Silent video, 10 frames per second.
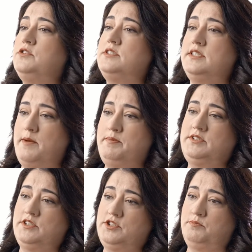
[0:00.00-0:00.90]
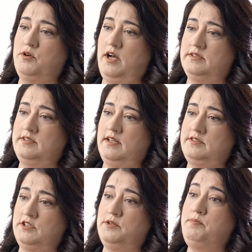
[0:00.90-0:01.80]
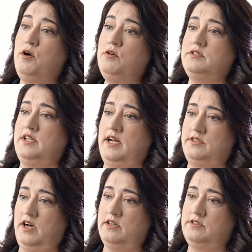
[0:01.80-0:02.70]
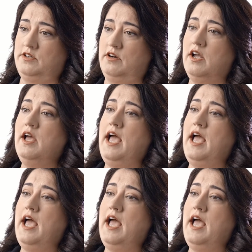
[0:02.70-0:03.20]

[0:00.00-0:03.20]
use the deposition process to depose that doctor